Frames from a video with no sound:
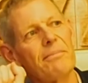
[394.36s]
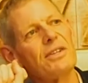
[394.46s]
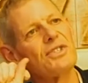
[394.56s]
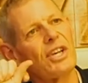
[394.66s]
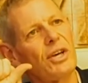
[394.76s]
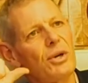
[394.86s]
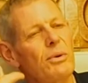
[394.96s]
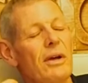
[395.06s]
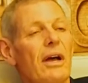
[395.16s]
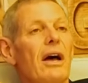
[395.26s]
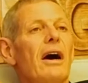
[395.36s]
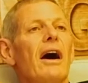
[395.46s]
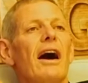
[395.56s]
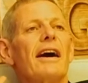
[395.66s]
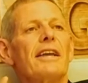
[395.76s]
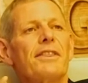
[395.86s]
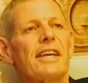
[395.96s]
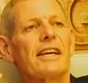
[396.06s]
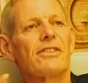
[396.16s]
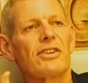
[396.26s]
So I
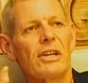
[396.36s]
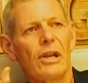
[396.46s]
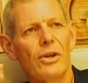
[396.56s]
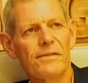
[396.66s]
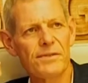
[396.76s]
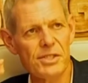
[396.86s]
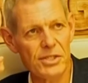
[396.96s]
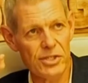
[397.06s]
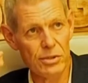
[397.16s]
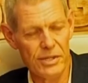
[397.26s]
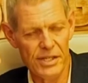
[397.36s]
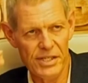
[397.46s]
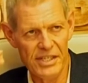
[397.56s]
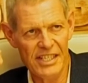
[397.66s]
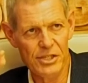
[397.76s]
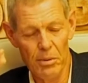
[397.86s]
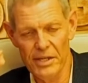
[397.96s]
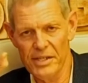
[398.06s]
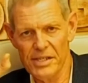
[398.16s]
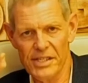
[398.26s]
think that a lot of students need to
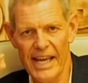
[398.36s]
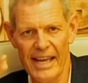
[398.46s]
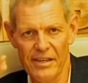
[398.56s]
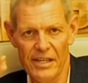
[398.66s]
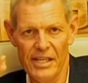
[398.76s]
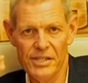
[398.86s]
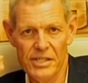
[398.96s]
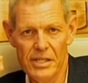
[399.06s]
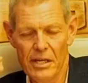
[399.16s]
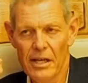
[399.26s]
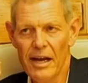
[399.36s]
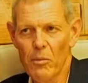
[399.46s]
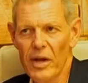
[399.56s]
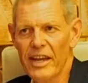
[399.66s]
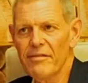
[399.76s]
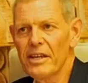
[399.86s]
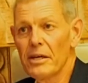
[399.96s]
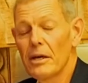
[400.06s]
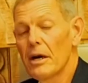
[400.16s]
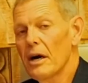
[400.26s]
understand this. And
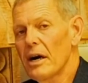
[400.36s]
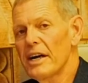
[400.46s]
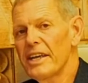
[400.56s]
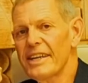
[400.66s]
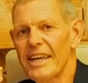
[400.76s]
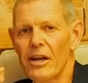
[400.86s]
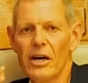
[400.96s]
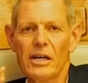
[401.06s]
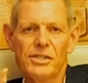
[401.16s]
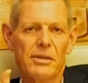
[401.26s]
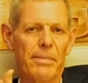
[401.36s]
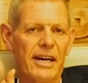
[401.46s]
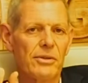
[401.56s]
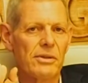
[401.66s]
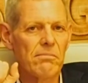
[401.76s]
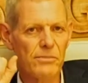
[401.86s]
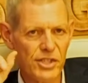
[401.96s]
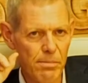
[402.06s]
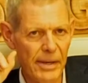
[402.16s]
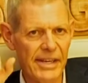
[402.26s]
whenever I get asked about
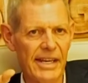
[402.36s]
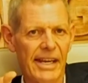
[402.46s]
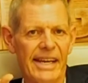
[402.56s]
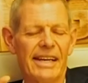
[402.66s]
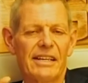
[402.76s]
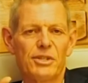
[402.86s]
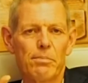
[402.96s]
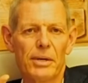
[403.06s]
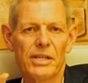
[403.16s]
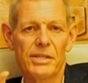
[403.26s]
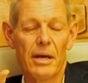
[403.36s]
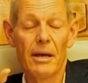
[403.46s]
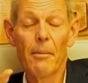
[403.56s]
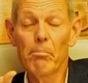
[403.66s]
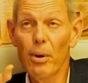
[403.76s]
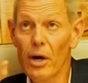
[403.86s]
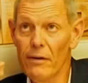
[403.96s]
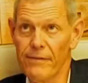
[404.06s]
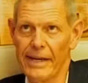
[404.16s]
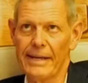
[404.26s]
speaking English
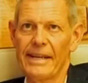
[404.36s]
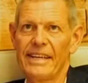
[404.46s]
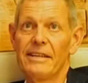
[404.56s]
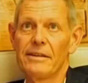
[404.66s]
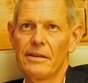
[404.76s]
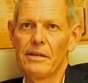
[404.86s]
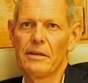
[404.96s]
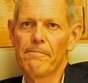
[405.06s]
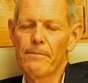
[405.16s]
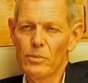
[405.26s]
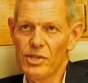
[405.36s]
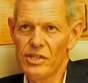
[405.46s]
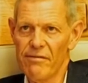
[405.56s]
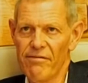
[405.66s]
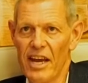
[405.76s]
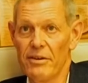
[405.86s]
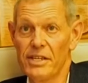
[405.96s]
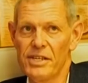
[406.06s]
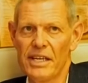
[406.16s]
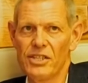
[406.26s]
perfectly, which is a very
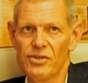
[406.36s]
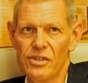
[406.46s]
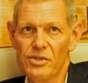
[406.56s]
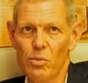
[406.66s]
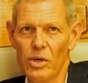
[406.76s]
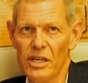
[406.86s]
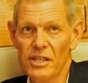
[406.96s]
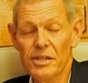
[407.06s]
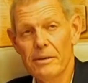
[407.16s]
dangerous word,